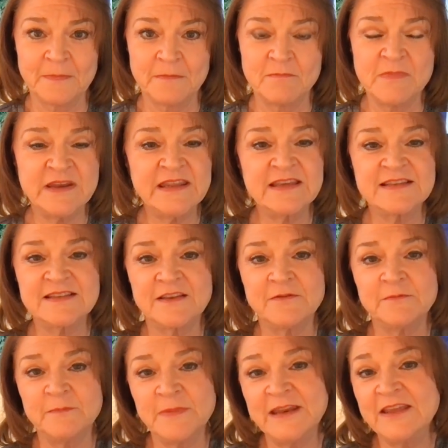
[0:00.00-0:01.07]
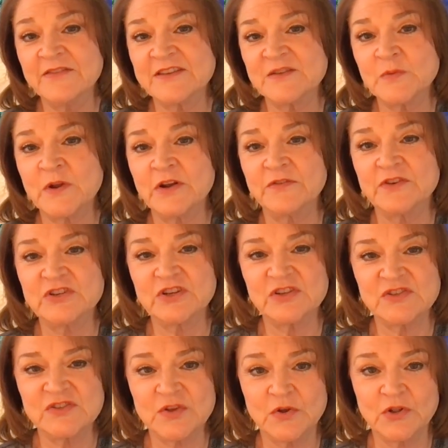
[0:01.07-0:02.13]
Many of us went over to
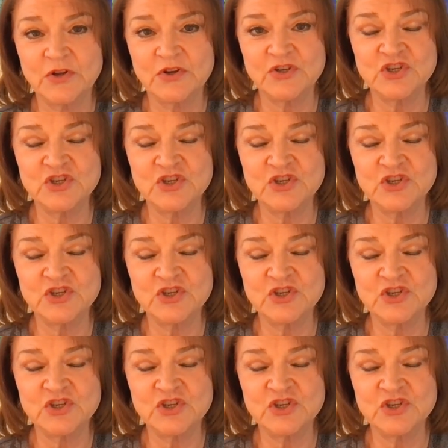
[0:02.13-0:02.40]
console her.